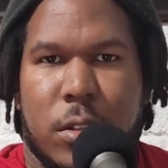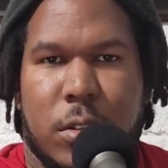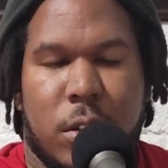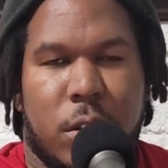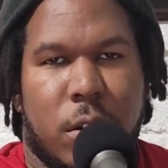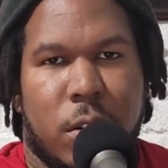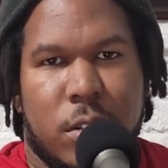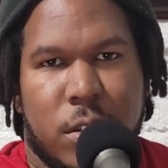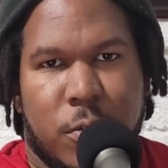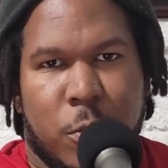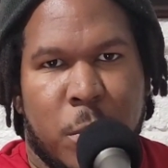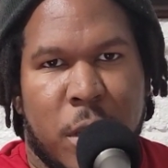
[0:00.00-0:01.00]
You can get all this
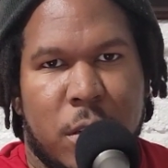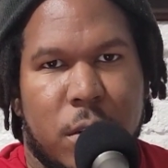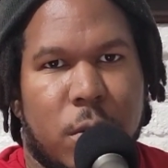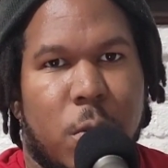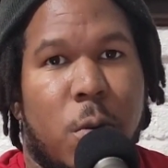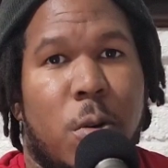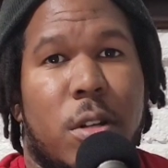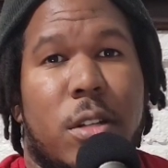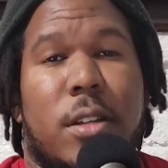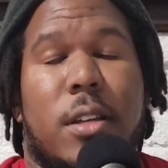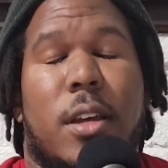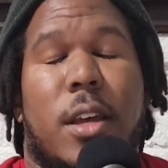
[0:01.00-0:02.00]
information
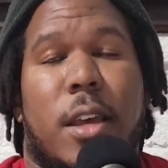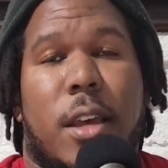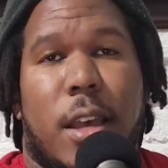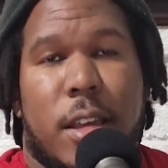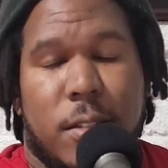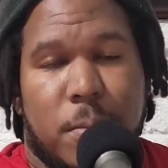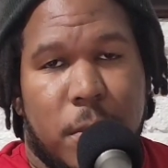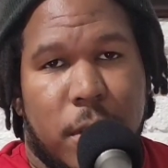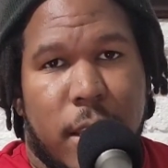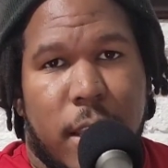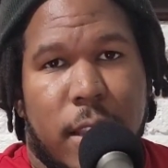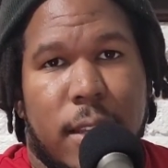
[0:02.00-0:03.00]
on
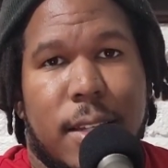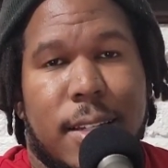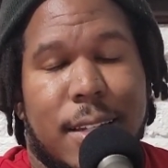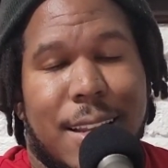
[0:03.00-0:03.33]
sba.gov.